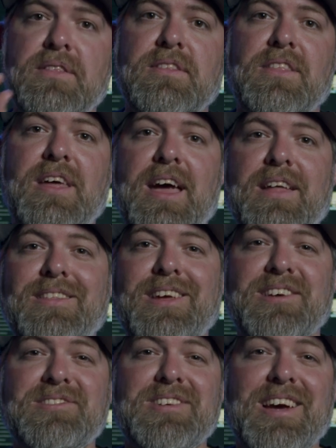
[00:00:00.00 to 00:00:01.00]
then they had the
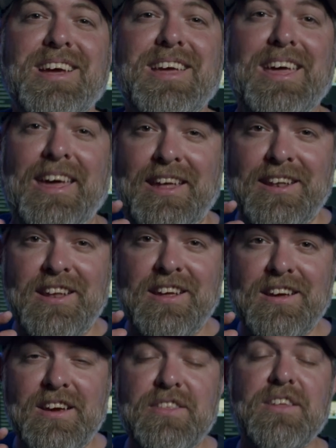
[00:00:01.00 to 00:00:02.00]
SDI in,
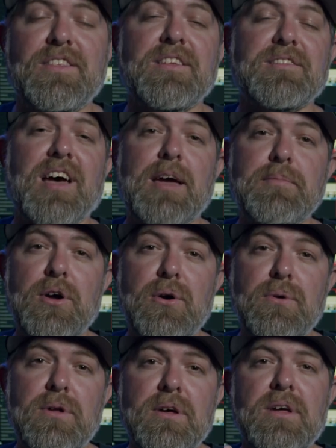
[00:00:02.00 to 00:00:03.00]
and then the time code.